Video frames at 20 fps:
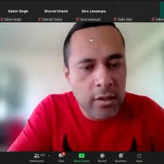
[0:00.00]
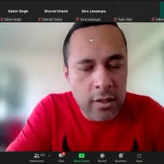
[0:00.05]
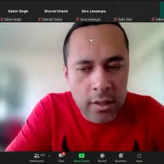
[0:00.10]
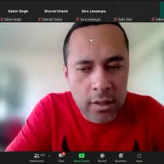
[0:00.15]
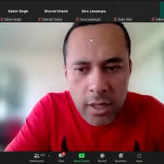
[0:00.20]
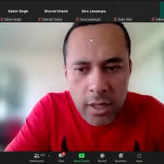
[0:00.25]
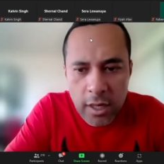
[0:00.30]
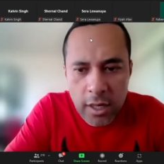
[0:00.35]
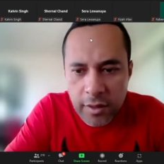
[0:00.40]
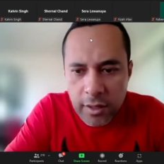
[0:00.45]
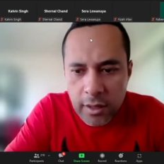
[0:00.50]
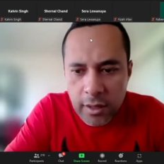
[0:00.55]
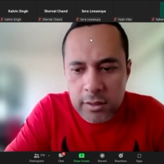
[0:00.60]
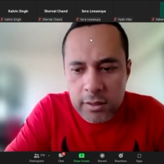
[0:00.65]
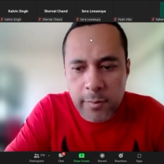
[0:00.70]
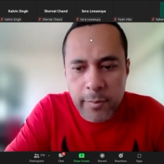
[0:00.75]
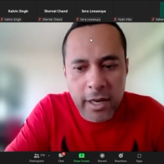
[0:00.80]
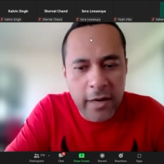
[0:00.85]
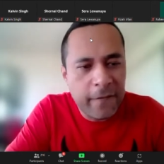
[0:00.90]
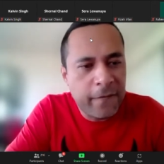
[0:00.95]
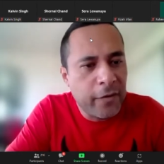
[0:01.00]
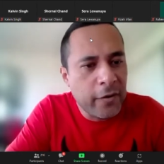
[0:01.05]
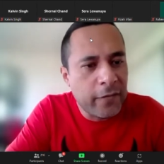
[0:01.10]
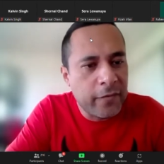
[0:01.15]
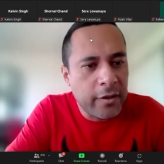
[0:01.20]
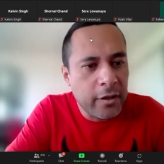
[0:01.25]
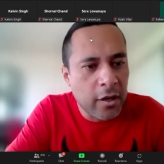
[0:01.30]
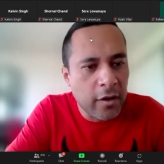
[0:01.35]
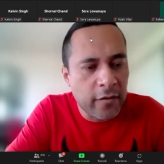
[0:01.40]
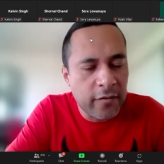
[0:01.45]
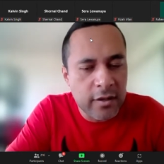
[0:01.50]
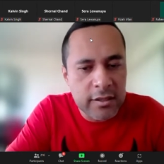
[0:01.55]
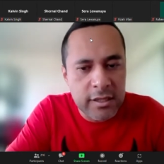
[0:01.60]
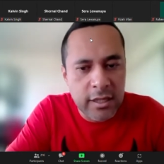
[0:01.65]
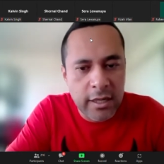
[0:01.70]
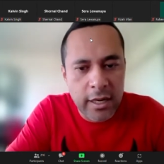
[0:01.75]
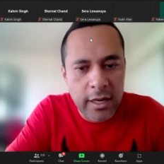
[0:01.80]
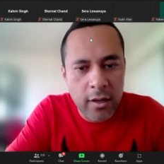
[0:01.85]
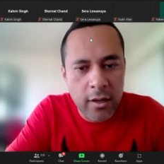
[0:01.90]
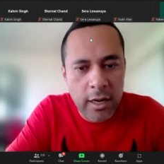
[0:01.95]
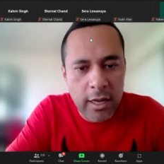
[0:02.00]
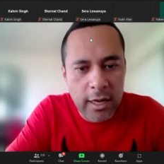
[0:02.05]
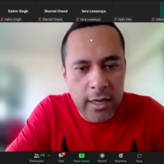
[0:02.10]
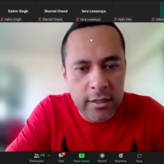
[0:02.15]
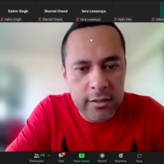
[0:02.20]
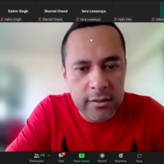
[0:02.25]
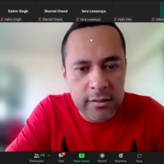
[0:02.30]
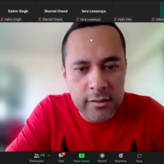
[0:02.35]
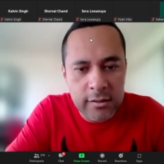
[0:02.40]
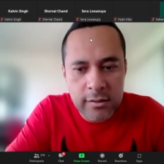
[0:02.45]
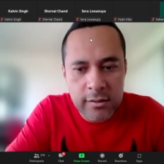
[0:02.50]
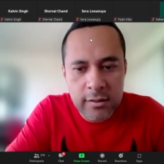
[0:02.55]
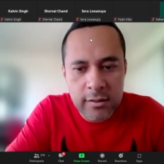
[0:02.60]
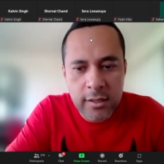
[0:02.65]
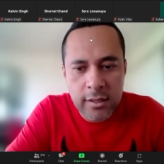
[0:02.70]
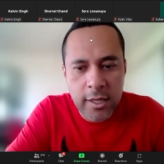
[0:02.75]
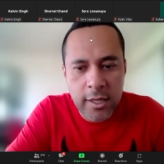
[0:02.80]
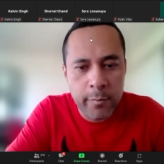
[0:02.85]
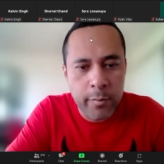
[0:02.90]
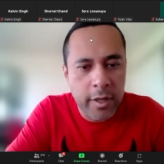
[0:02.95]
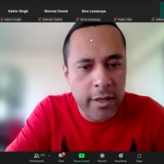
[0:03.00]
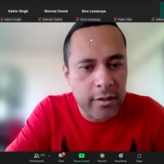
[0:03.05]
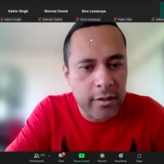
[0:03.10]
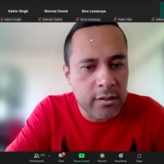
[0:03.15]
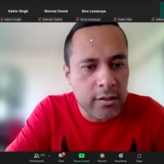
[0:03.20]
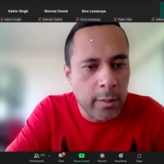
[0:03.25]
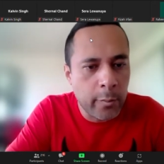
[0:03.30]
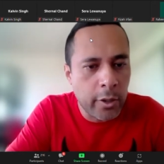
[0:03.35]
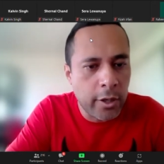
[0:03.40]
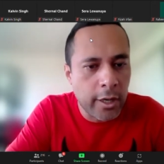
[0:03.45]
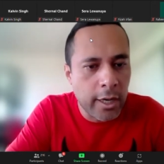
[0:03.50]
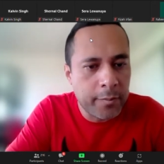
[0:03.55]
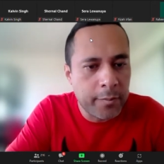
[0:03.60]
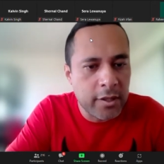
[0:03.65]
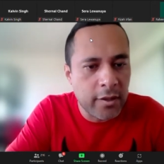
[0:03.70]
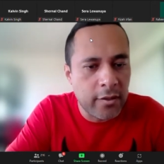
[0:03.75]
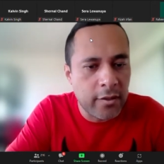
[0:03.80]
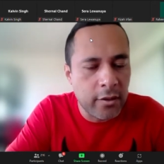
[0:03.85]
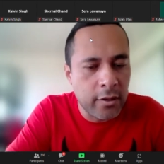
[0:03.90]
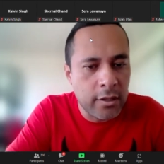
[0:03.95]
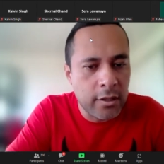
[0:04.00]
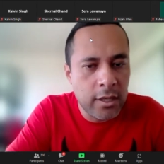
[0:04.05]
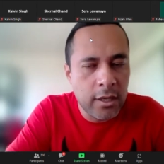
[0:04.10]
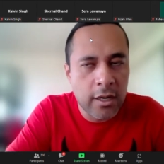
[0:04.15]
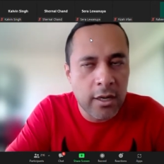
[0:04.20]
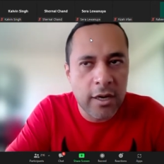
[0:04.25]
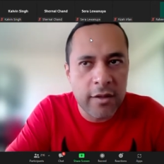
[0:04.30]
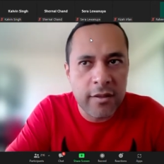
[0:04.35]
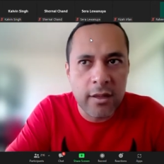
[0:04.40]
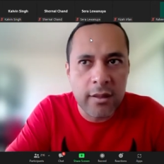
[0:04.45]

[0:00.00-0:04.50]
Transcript: I think there was about 50 of us in our class. By the time we got up to 3rd year, I think there